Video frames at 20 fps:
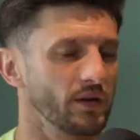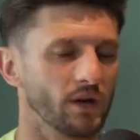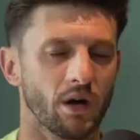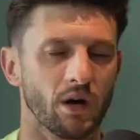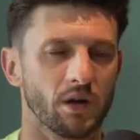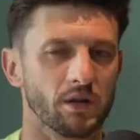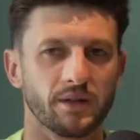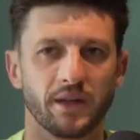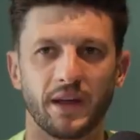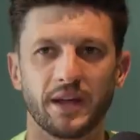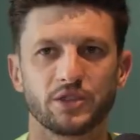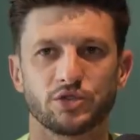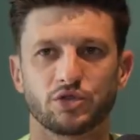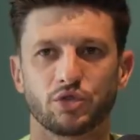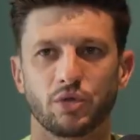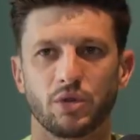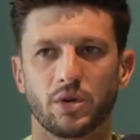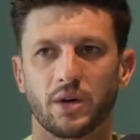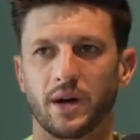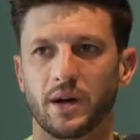You can't take
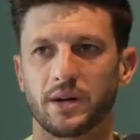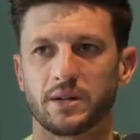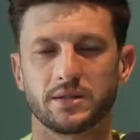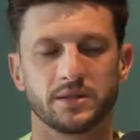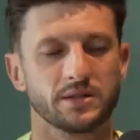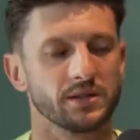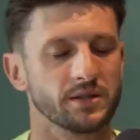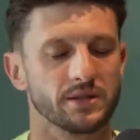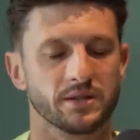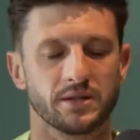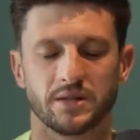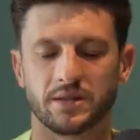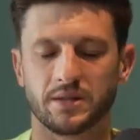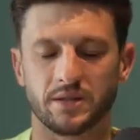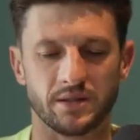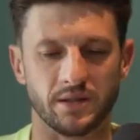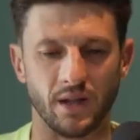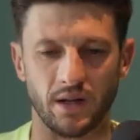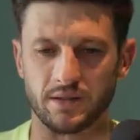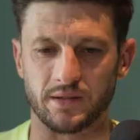shortcuts; it just
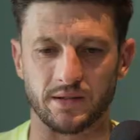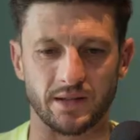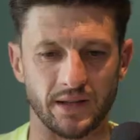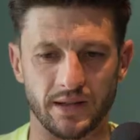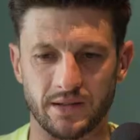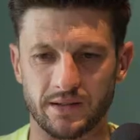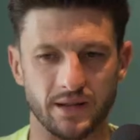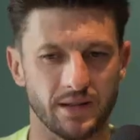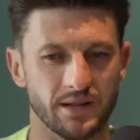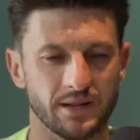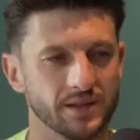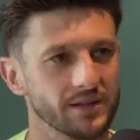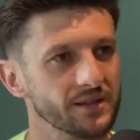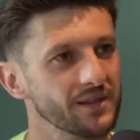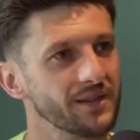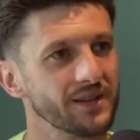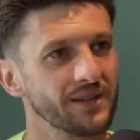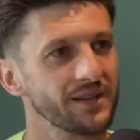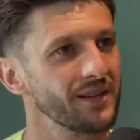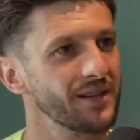doesn't
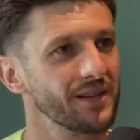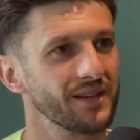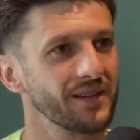exist.